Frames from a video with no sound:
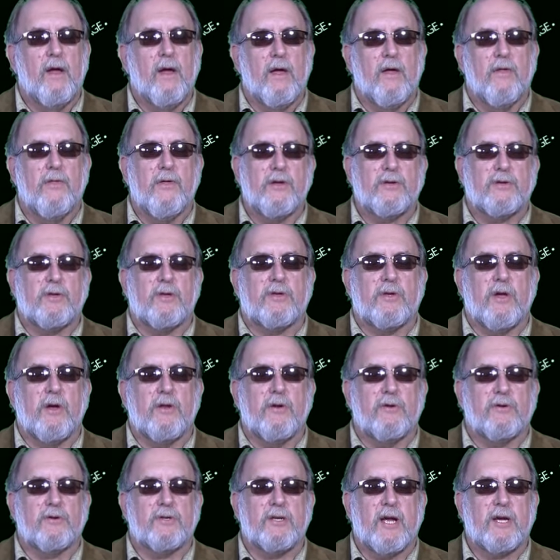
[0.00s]
This is
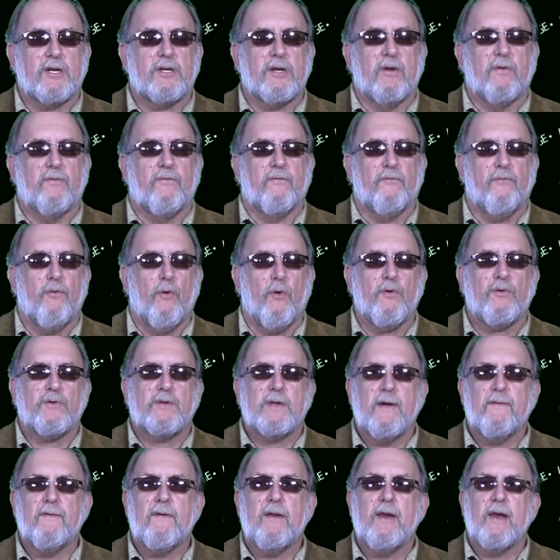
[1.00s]
under Section
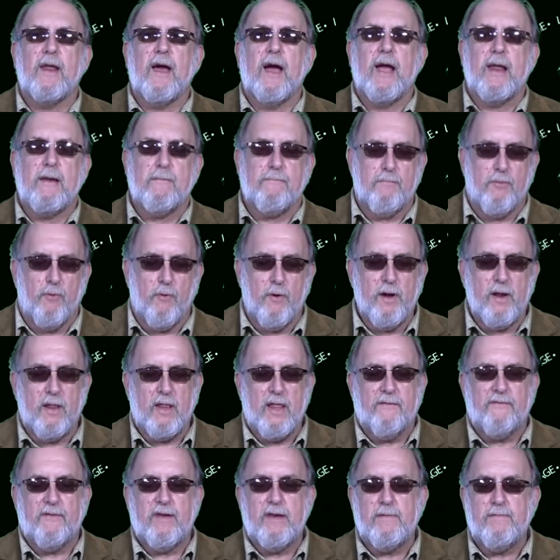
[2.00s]

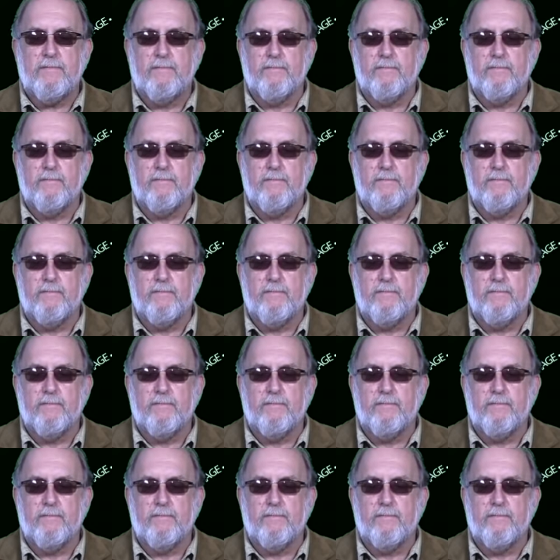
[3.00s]
479.11